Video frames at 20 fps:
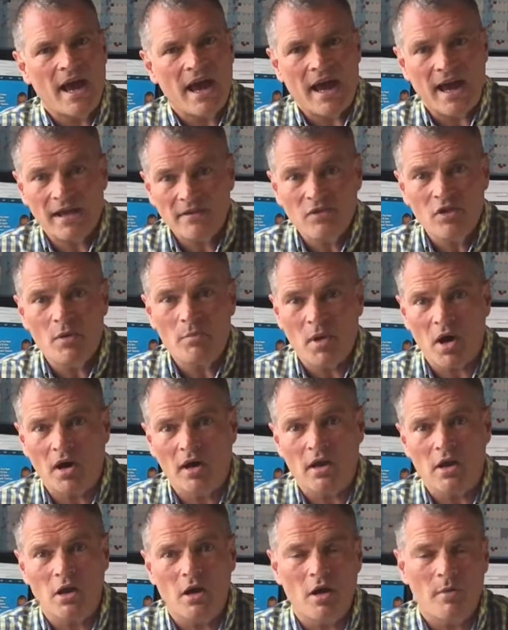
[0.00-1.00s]
and the
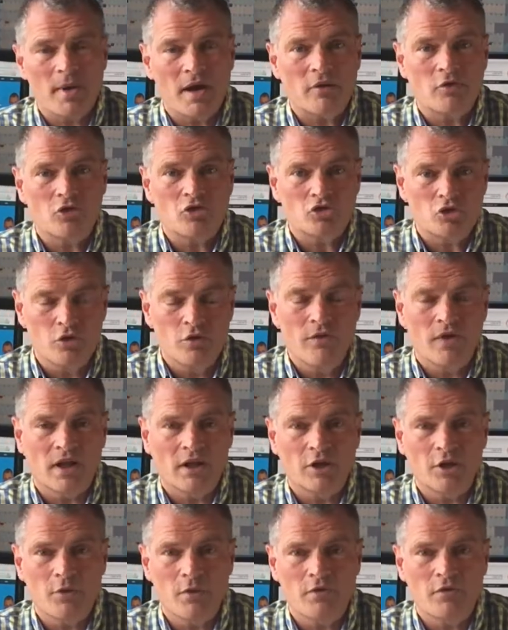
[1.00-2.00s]
buyer about the true
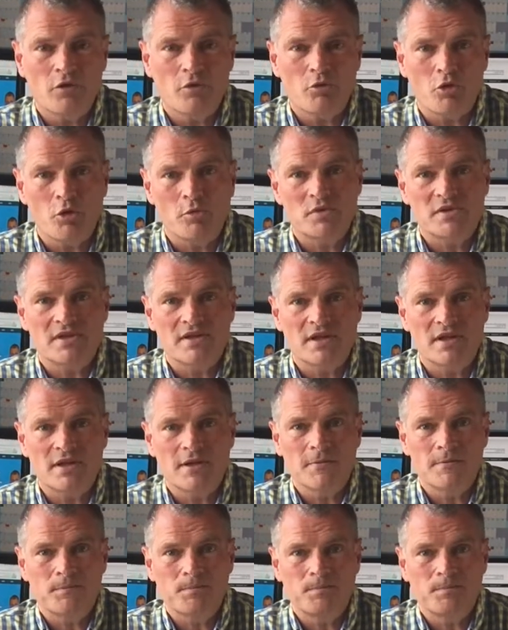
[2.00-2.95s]
value of the property.